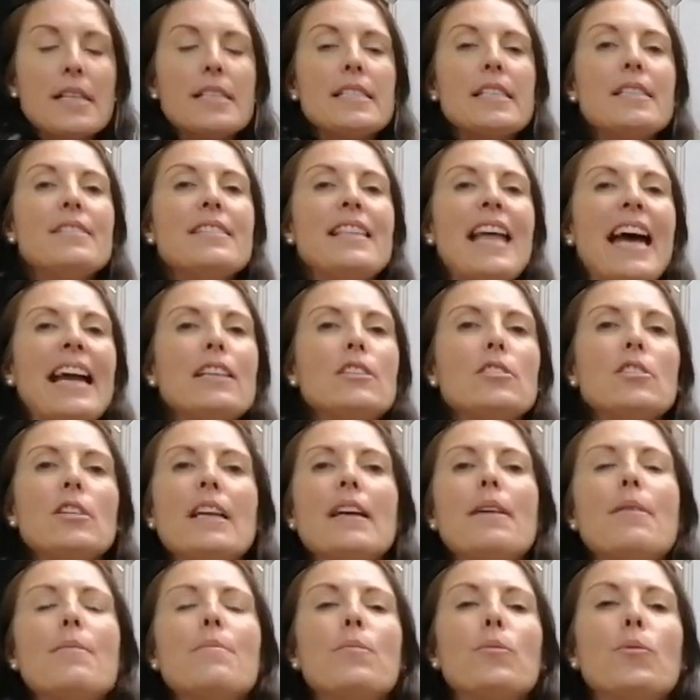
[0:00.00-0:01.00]
And that
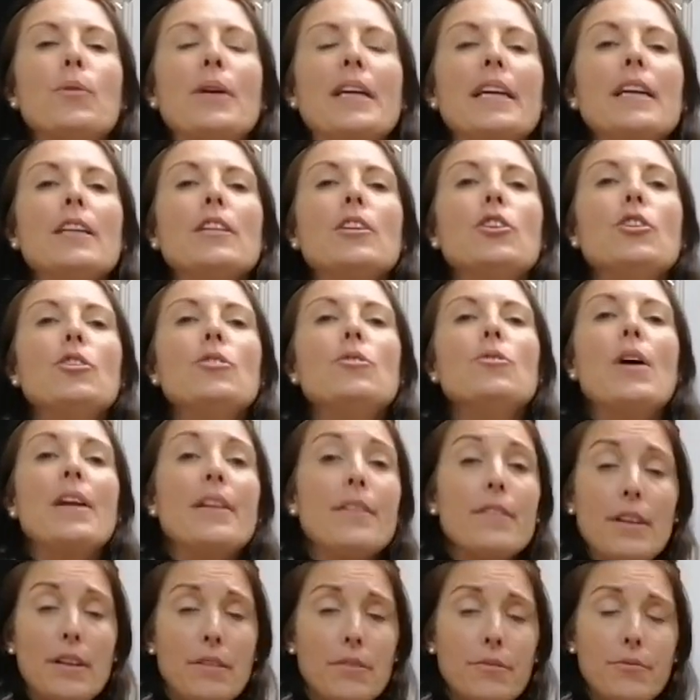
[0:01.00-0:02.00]
we can use,
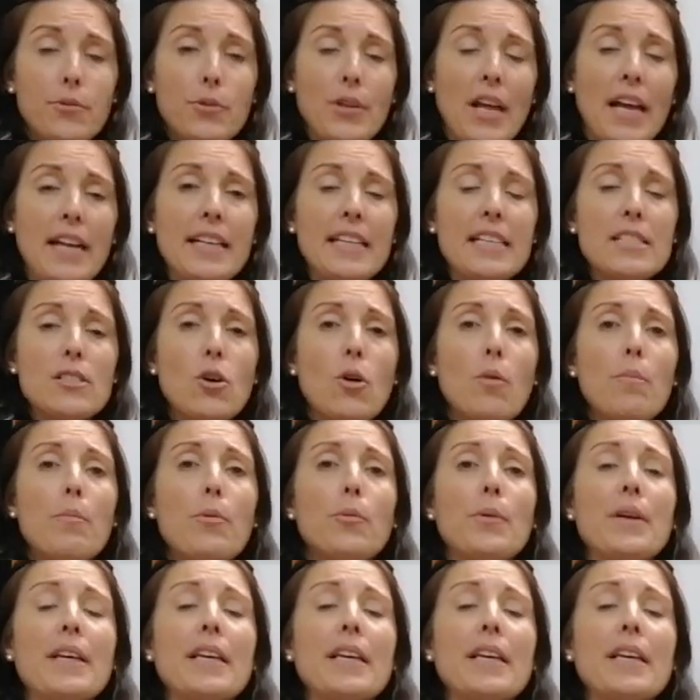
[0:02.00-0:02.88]
and for that example,